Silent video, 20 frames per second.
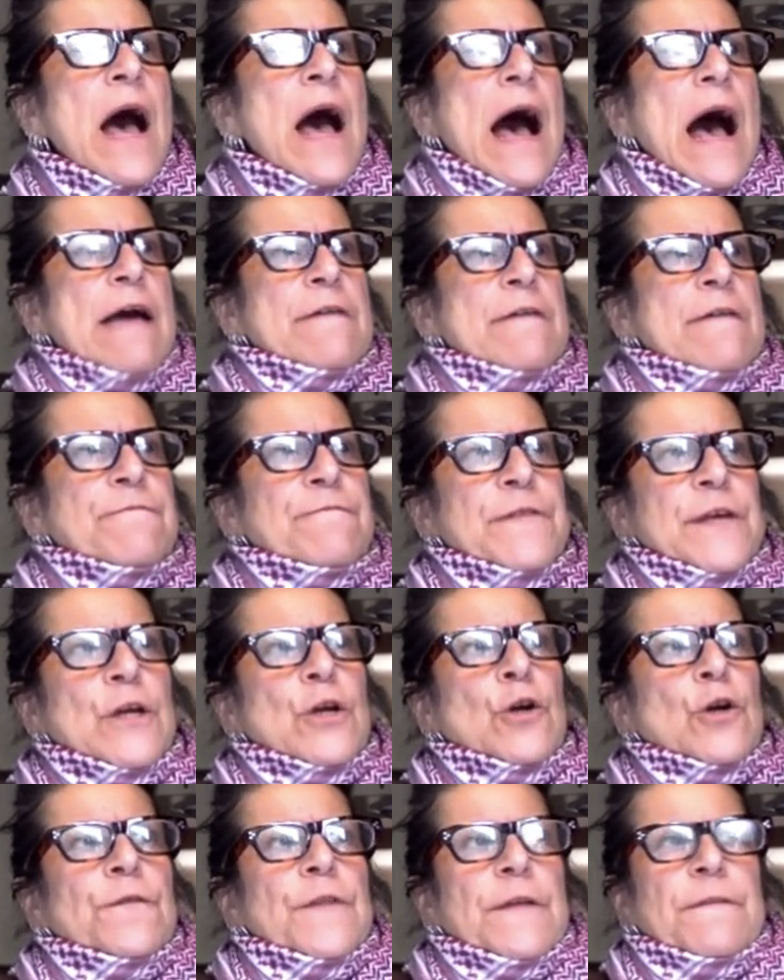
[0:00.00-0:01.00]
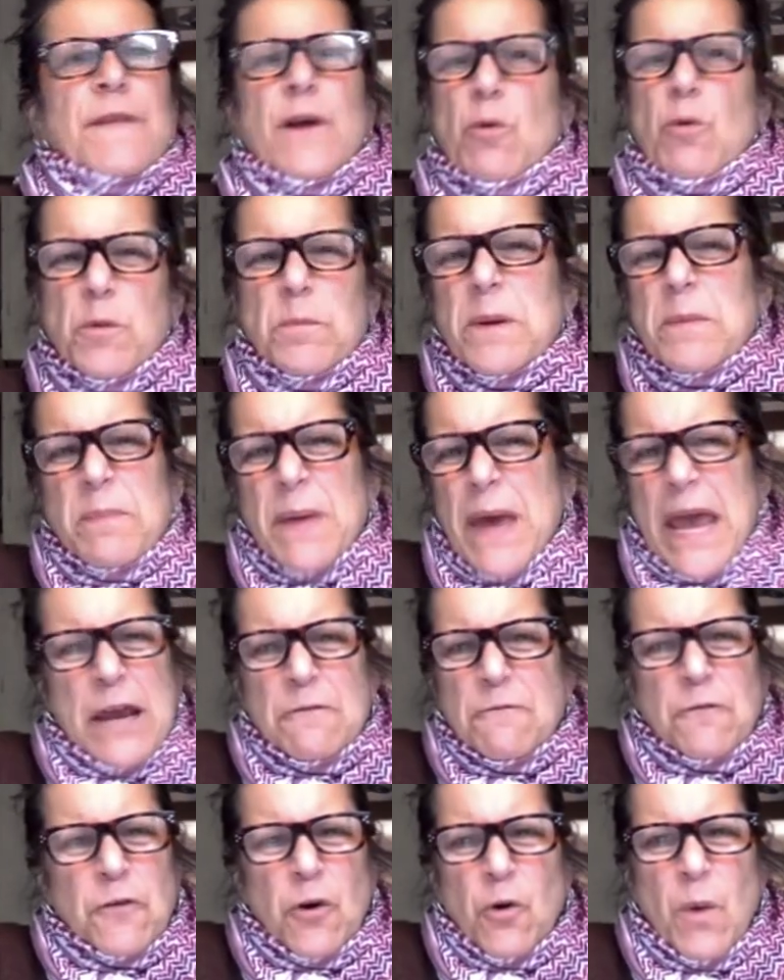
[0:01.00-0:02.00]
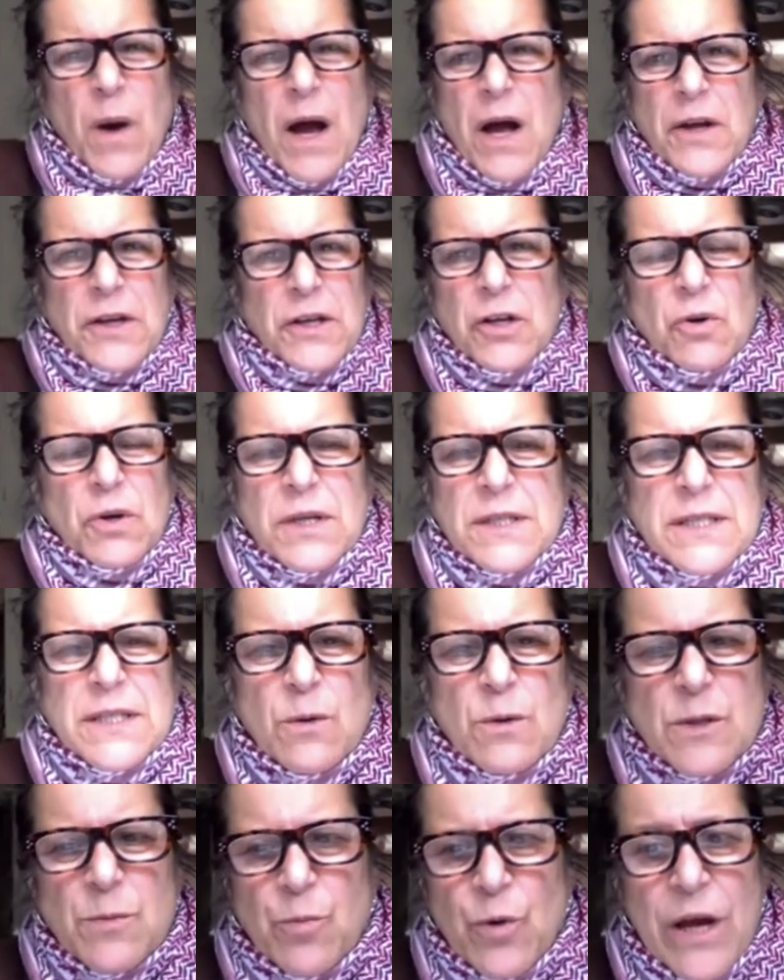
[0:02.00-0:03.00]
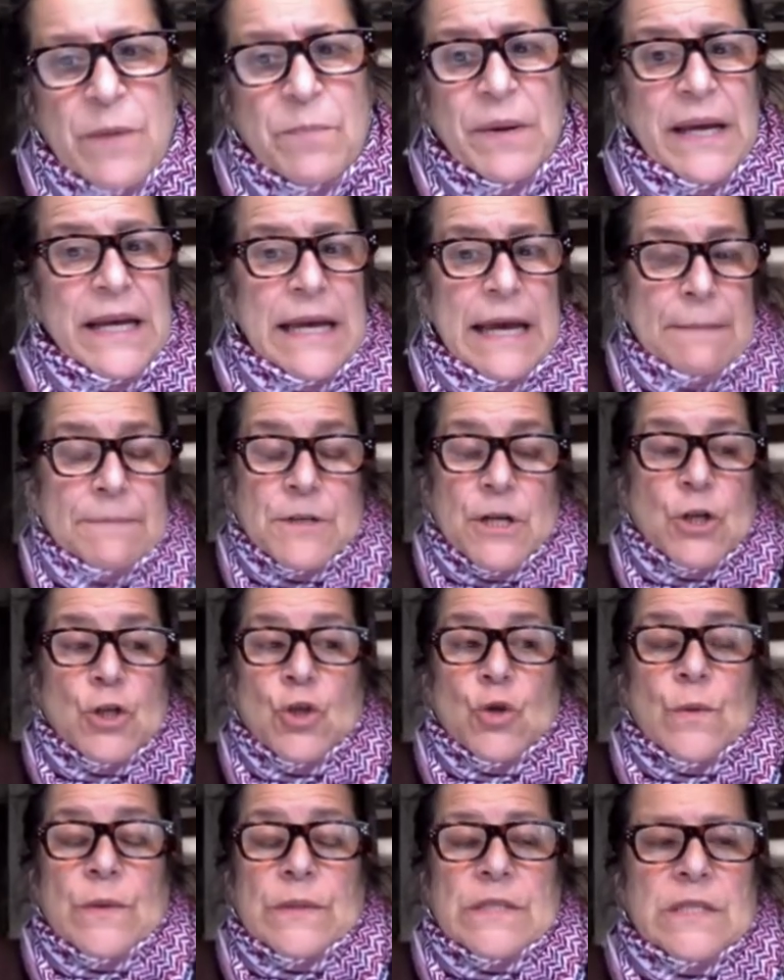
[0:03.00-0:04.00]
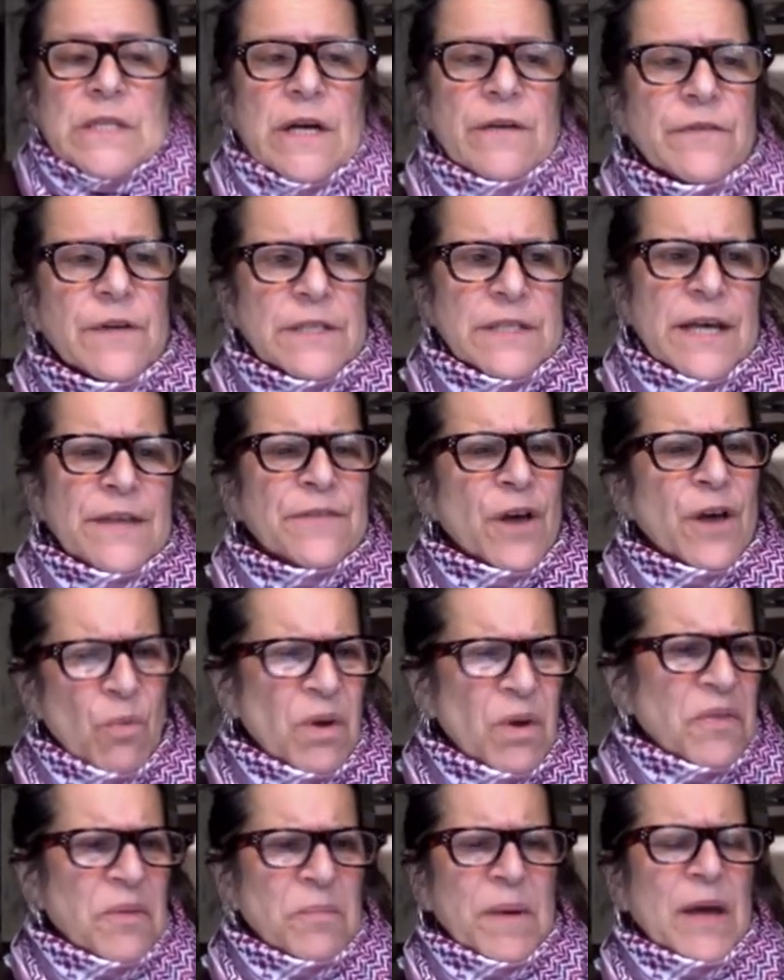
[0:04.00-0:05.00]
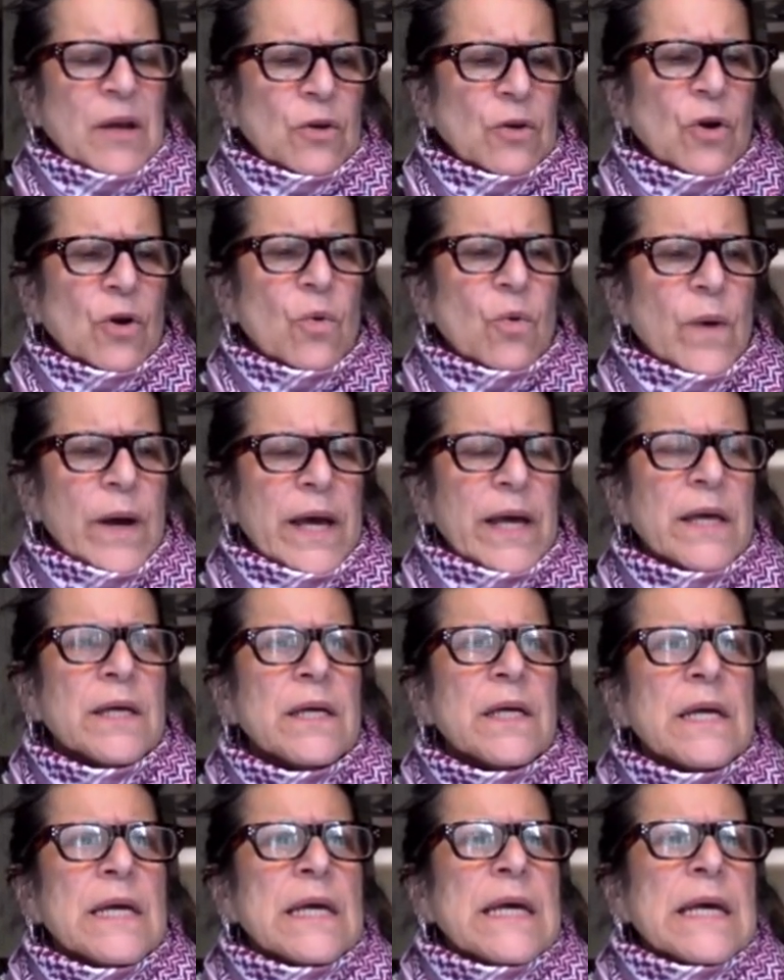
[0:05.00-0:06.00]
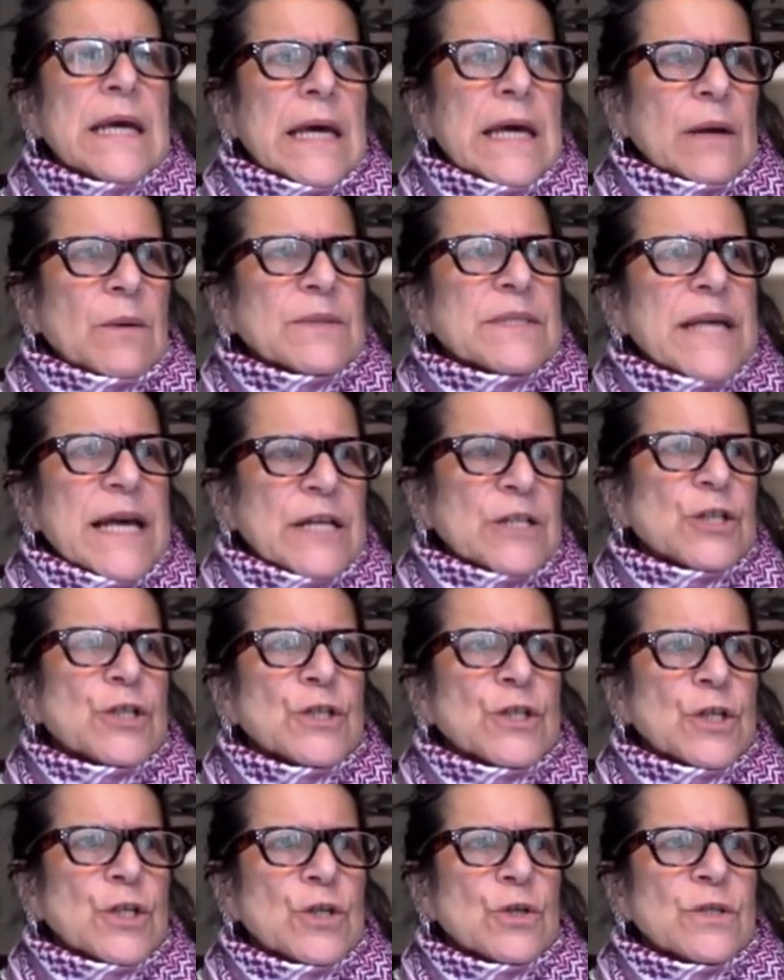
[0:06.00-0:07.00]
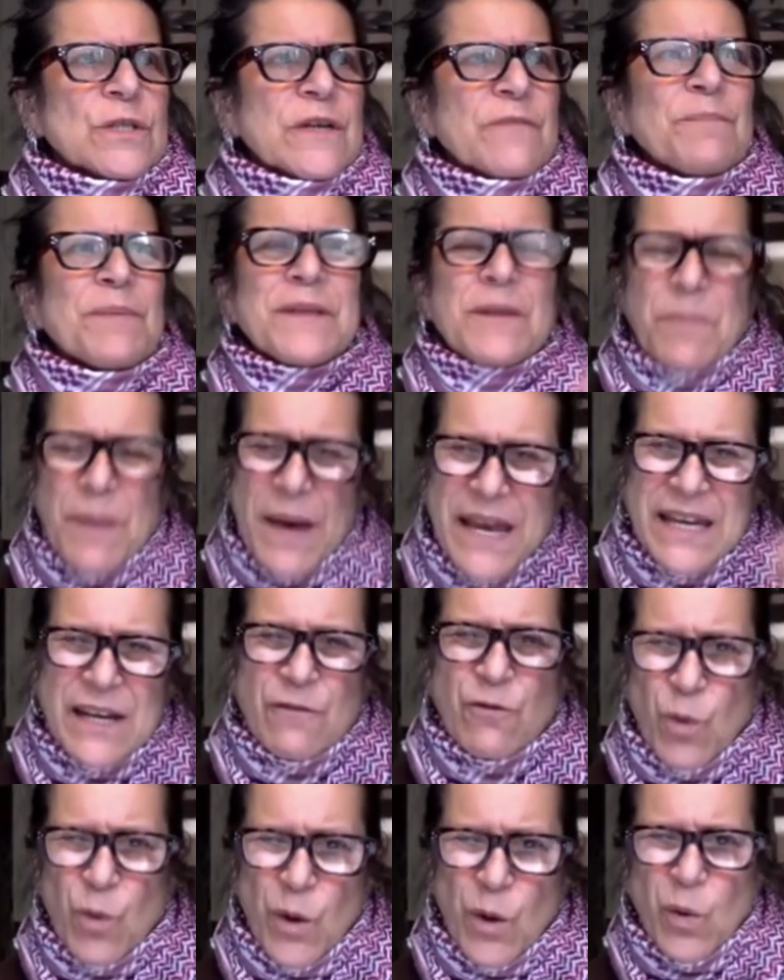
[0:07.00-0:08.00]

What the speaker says: I figured that there would be pain for a while, because there was break, but I kept on doing stuff because I thought, well, the pain will go away. And I was anxious to do stuff, but the pain never went